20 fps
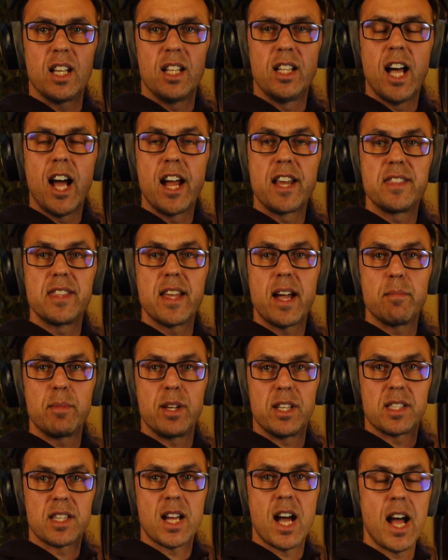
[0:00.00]
aligned them
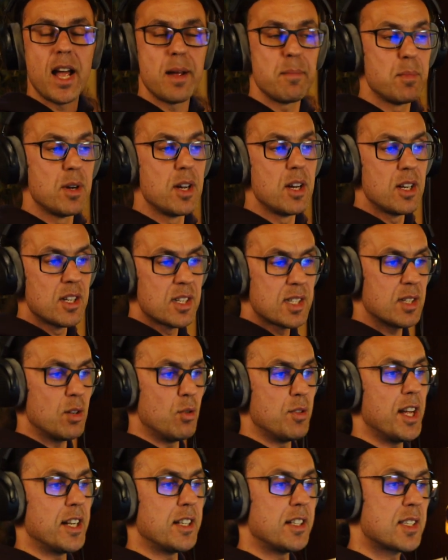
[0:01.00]
in time so
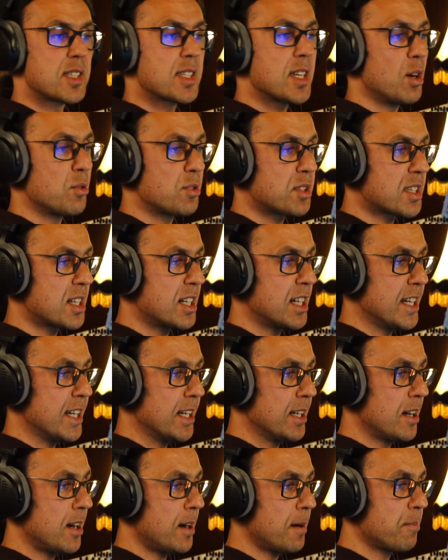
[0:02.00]
that it sounds
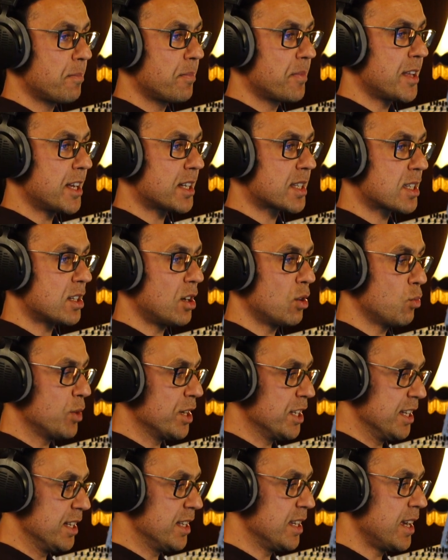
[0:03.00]
cleaner. That's all we
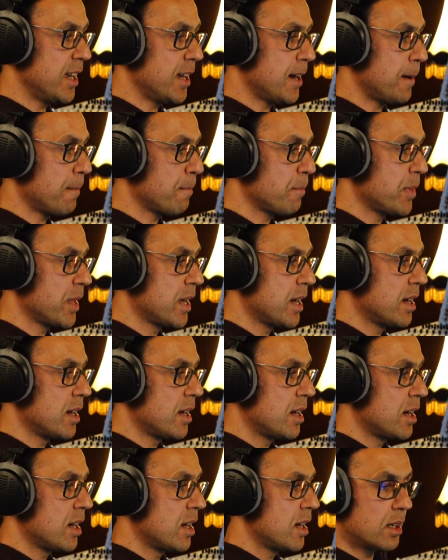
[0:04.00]
did here.
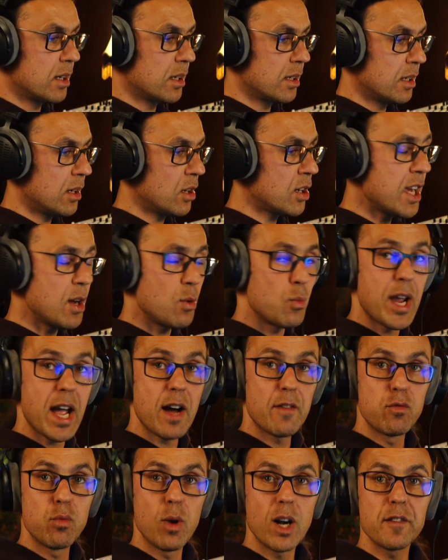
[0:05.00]
Okay, we
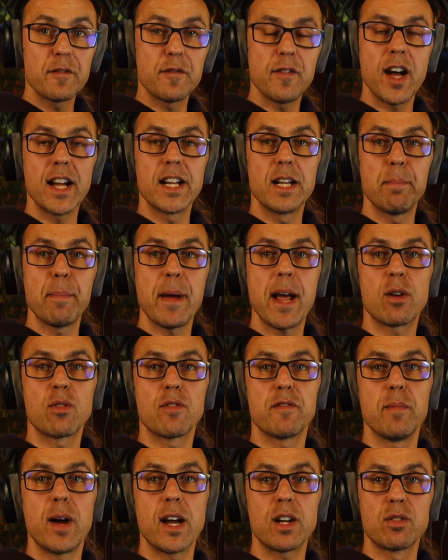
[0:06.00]
have one final pair
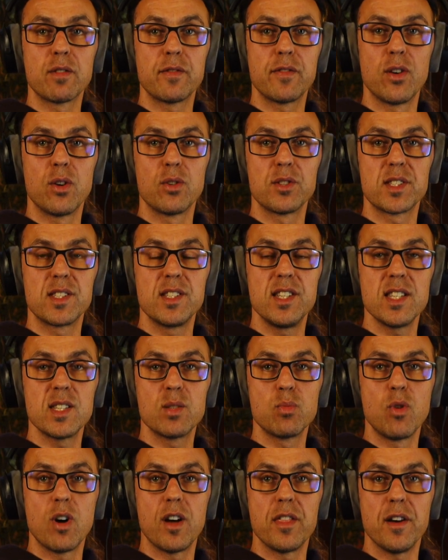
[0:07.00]
of microphones.
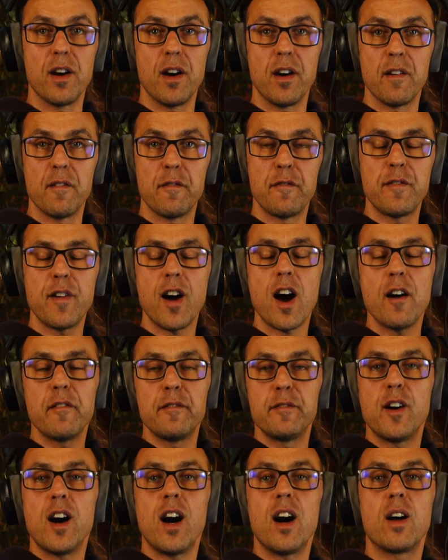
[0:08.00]
These were the
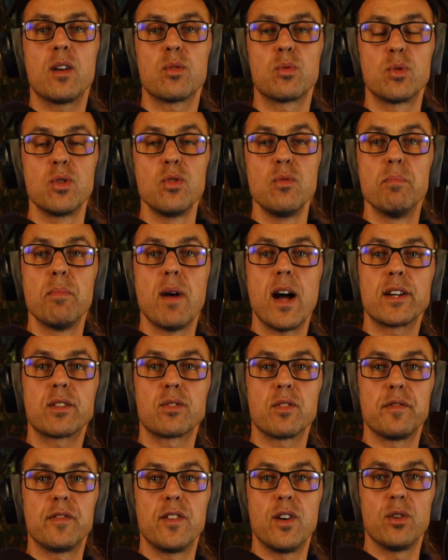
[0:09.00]
far room
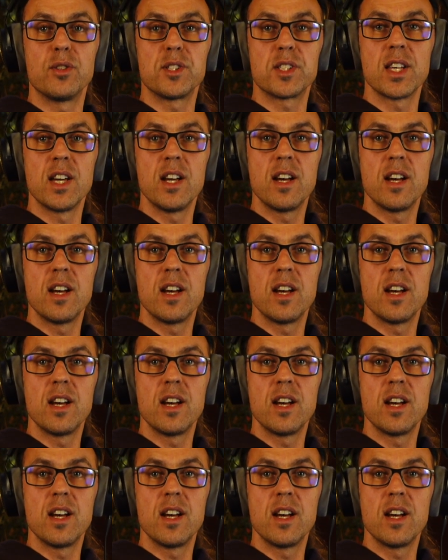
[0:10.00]
microphones